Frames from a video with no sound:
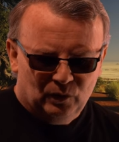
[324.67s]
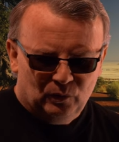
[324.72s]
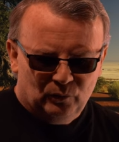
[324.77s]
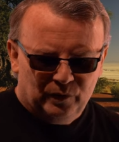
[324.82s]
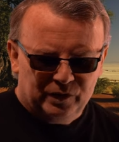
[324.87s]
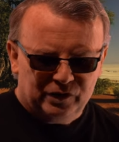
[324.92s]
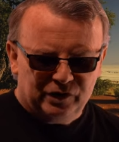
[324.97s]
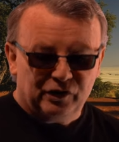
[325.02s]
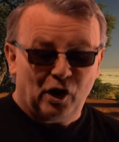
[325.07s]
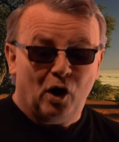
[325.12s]

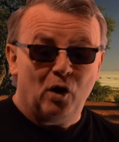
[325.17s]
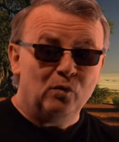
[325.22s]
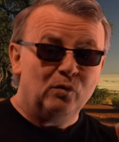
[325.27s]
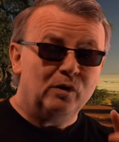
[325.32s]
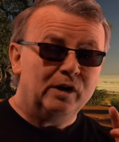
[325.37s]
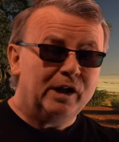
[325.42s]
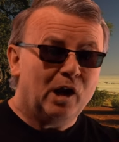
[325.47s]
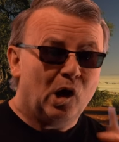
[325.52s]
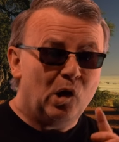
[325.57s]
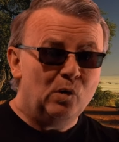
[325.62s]
which is
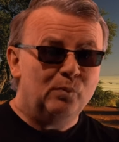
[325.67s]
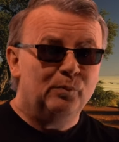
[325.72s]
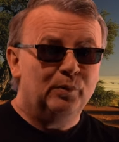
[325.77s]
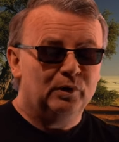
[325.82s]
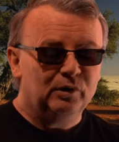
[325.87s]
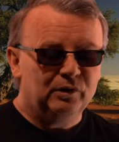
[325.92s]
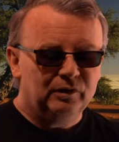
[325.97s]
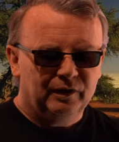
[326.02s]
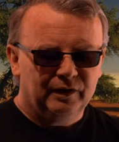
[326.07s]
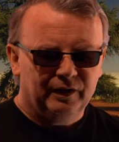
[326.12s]
only
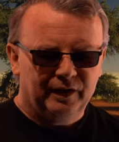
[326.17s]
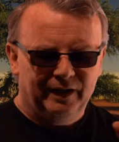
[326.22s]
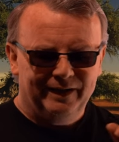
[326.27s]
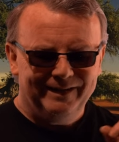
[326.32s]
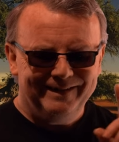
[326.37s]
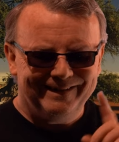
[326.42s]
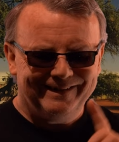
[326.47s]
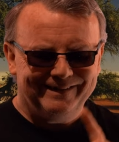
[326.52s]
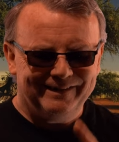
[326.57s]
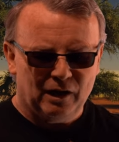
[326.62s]
open
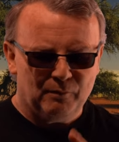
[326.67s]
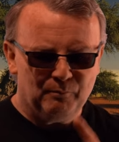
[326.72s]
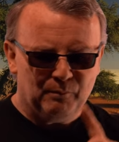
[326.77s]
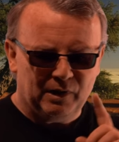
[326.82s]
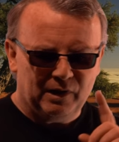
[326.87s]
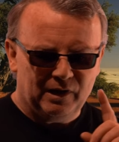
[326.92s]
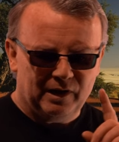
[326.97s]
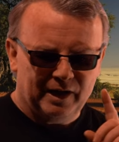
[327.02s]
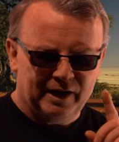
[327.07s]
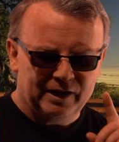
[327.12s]
in
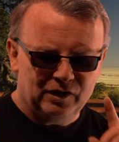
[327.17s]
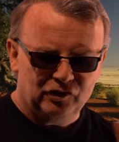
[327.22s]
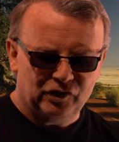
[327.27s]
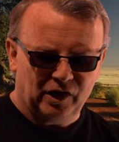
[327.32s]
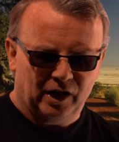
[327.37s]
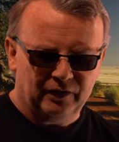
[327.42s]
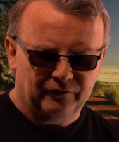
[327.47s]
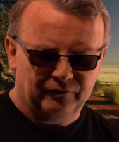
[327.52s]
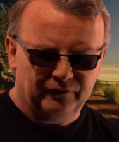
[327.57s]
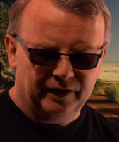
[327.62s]
December and
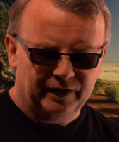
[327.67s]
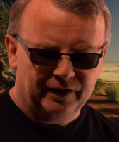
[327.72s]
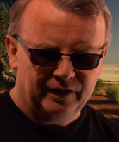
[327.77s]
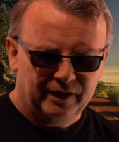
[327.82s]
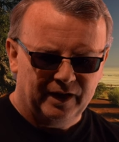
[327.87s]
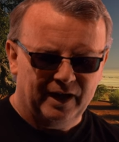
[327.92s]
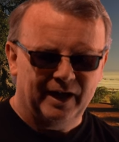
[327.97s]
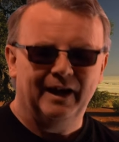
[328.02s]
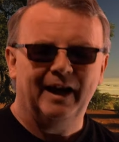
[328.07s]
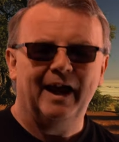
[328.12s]
January
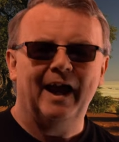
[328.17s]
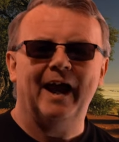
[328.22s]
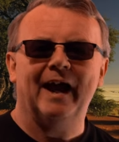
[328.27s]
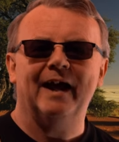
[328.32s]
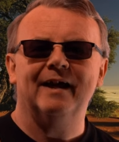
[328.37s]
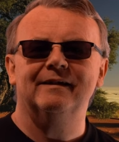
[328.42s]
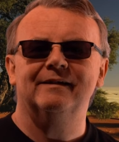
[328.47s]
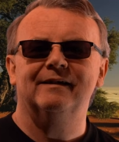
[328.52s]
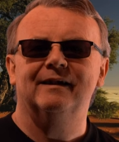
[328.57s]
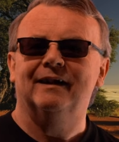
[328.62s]
and
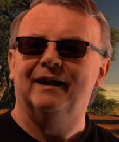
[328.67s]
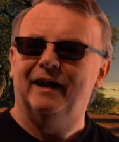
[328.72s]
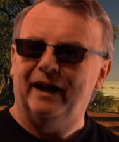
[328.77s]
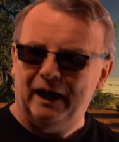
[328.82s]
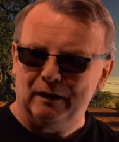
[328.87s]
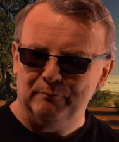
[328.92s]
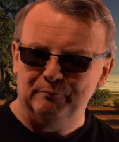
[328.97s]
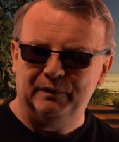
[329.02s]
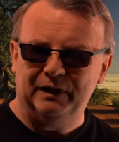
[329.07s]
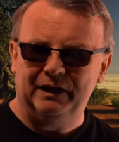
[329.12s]
has
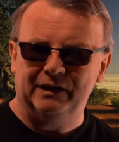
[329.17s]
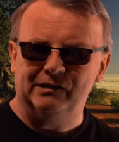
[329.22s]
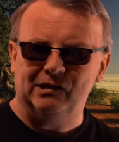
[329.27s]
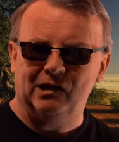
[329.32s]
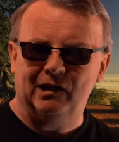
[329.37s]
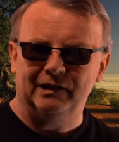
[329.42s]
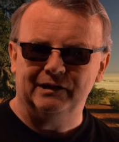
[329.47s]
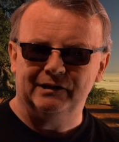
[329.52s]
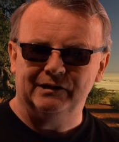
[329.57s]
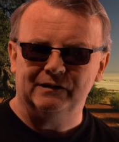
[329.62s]
camping
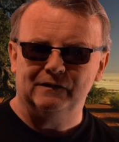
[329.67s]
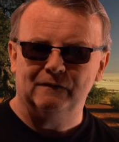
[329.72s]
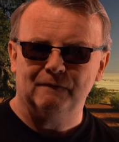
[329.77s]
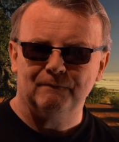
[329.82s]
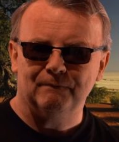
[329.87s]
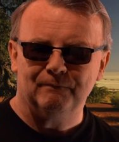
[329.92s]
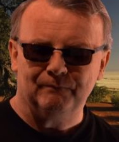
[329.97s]
sites.